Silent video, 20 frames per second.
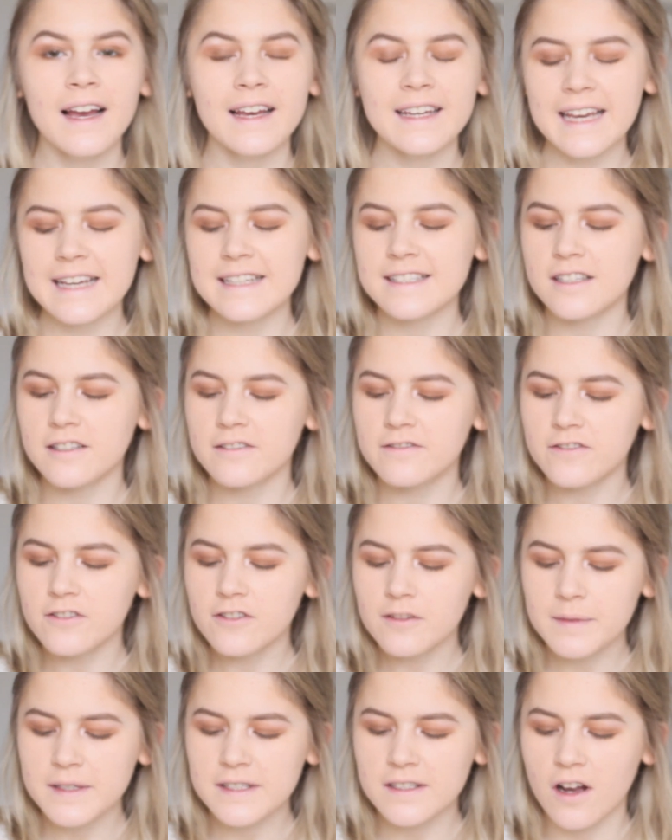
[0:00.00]
Okay, so
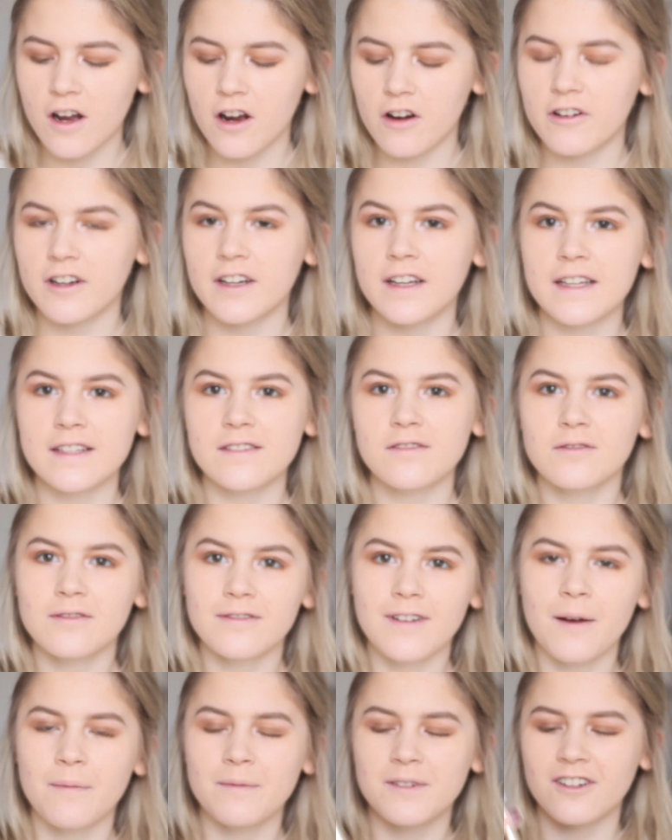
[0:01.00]
for mascara, it's all
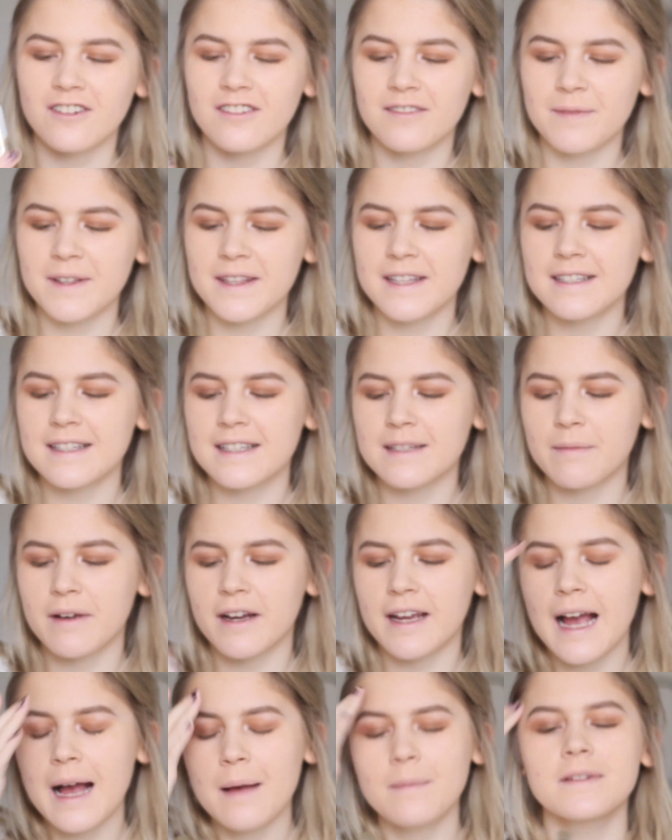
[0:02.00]
rubbed off, but this is
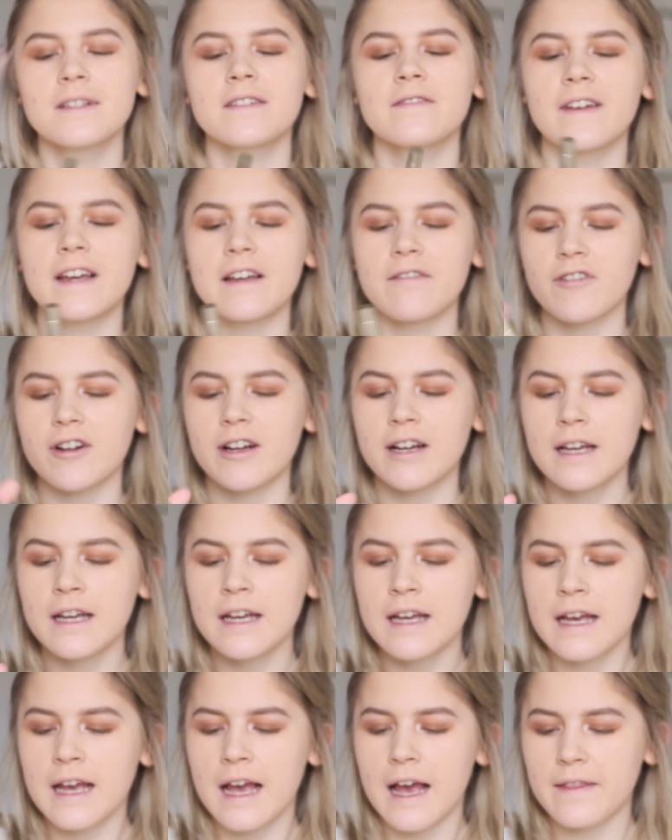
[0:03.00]
my absolute favourite,
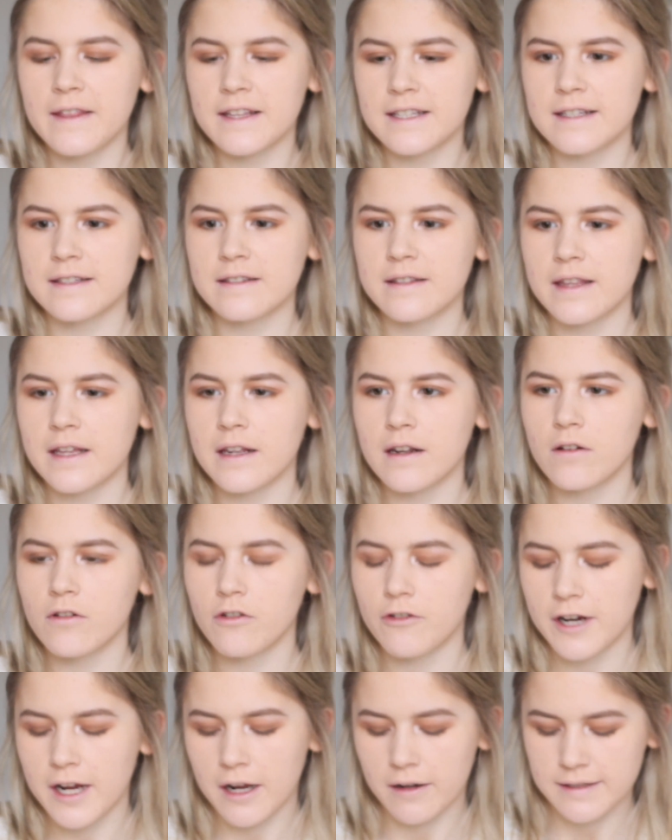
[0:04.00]
and this is the
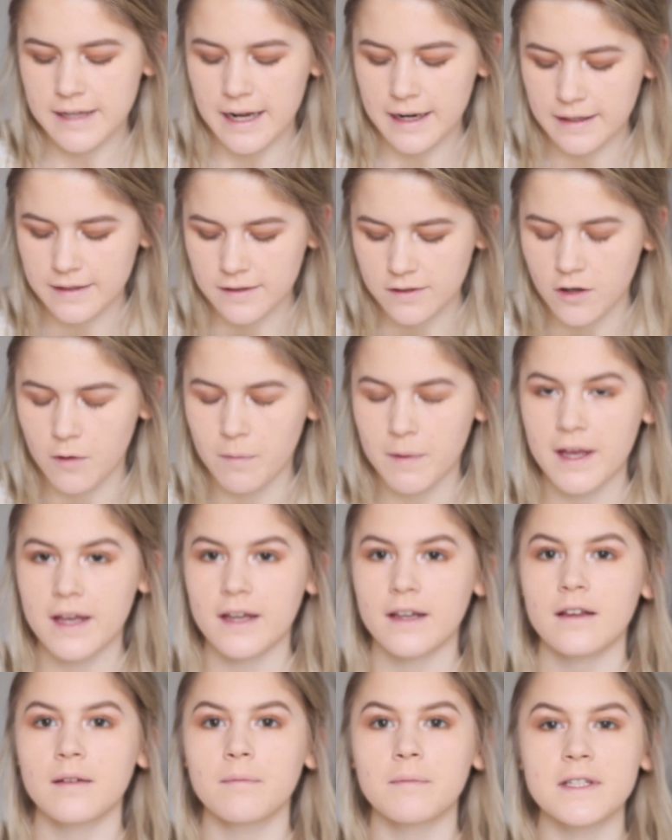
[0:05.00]
L'Oreal
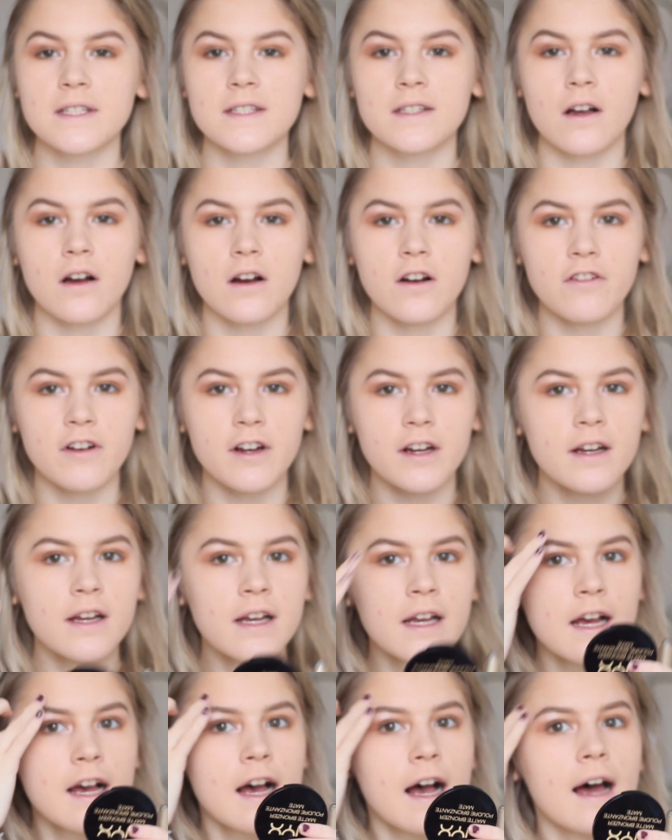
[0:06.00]
Telescopic Mascara,
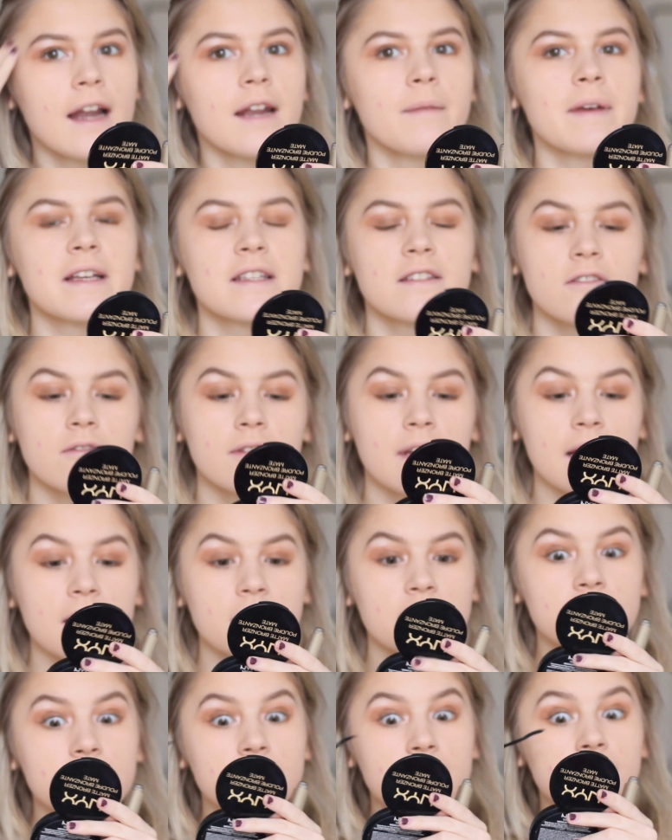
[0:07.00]
and it makes your
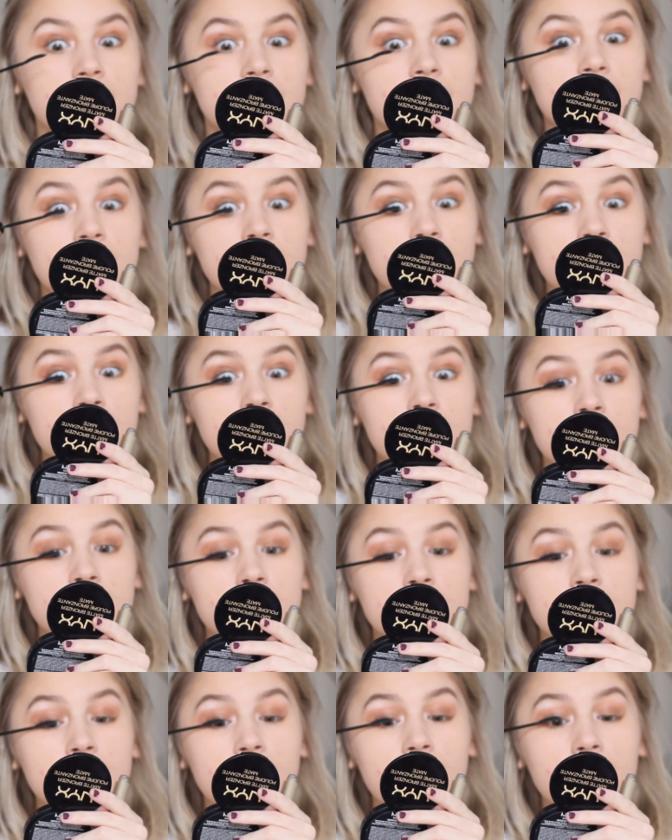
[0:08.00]
lashes look
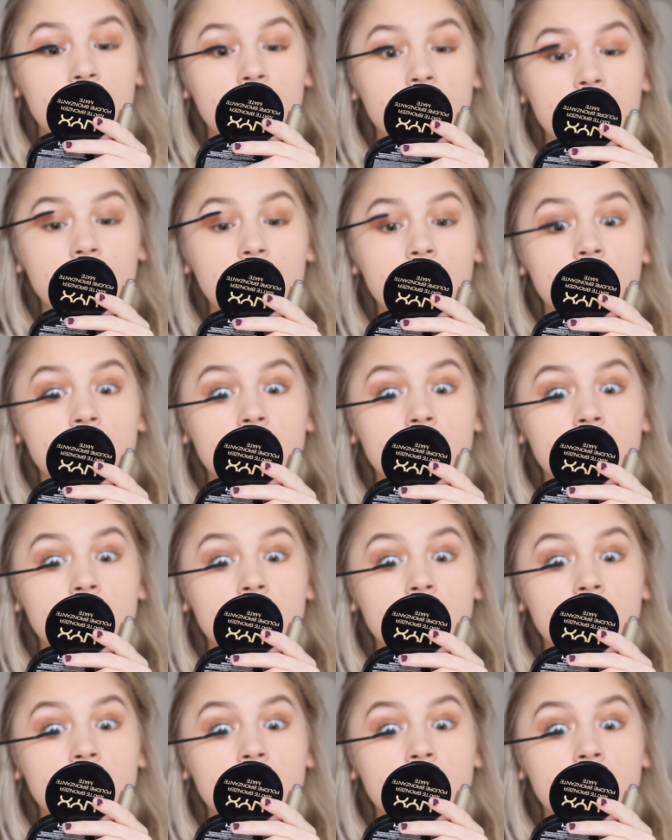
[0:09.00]
insane.